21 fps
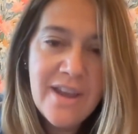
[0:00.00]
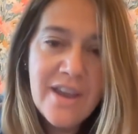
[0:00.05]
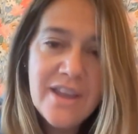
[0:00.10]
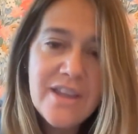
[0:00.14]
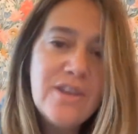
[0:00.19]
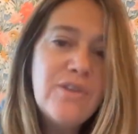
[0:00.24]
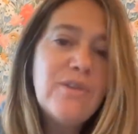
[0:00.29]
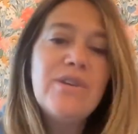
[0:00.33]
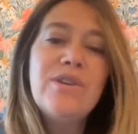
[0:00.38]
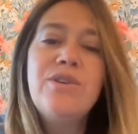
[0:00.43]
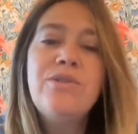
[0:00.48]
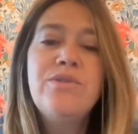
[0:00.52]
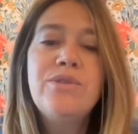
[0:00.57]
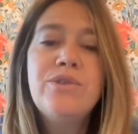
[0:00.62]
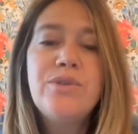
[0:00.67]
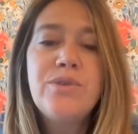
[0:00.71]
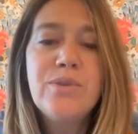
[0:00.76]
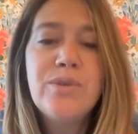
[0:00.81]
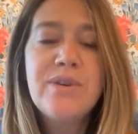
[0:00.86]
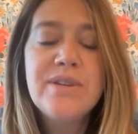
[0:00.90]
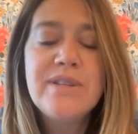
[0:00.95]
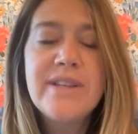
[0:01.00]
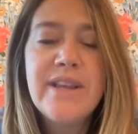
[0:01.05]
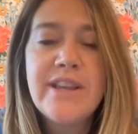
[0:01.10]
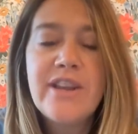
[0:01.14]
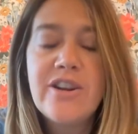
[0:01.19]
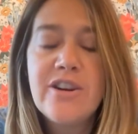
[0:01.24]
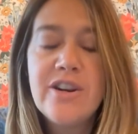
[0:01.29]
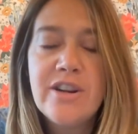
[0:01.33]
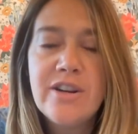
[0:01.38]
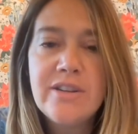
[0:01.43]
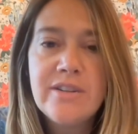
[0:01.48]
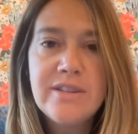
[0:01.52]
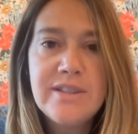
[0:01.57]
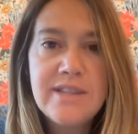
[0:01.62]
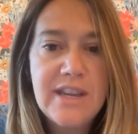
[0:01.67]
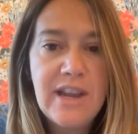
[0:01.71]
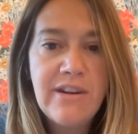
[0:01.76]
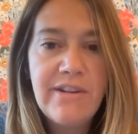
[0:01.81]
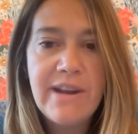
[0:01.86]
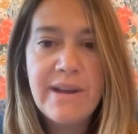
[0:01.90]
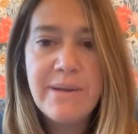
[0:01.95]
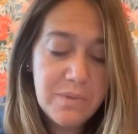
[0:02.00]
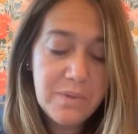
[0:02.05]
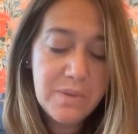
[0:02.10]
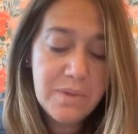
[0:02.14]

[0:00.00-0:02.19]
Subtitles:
You can use tools like your CRM,